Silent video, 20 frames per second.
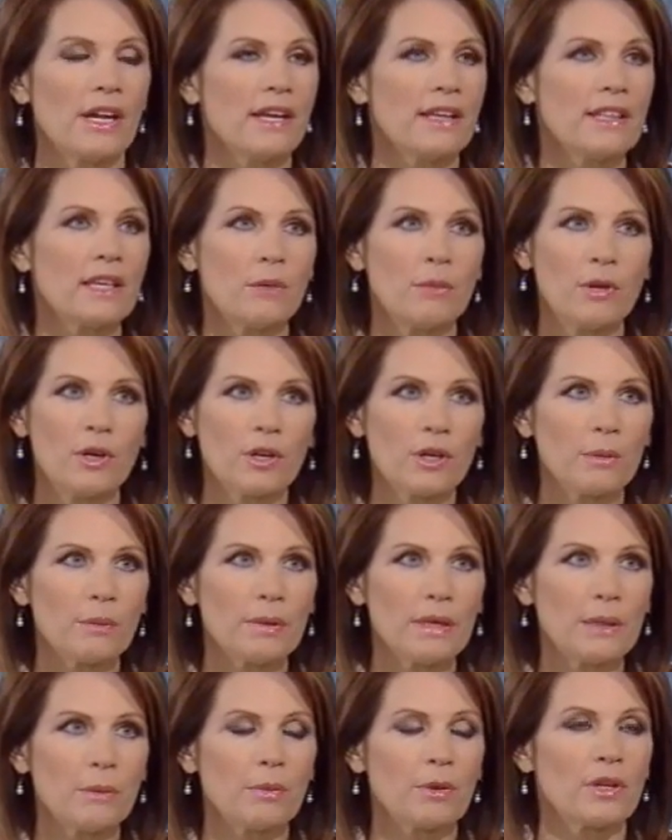The American
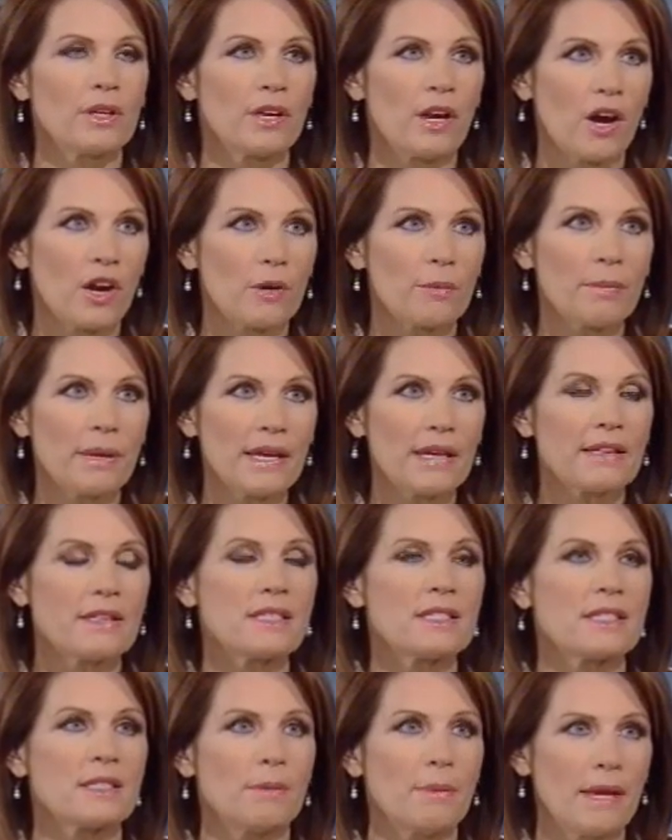people and our
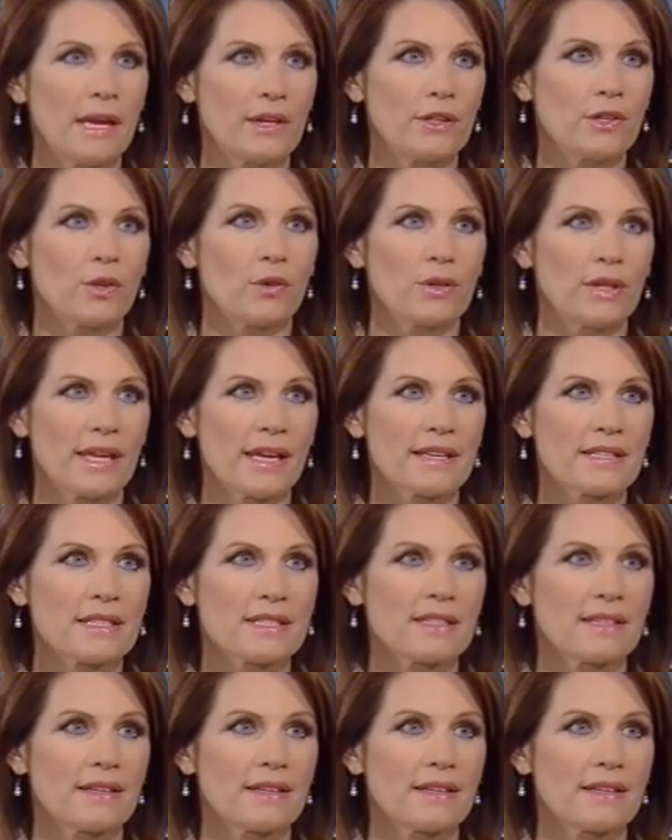base demand no less.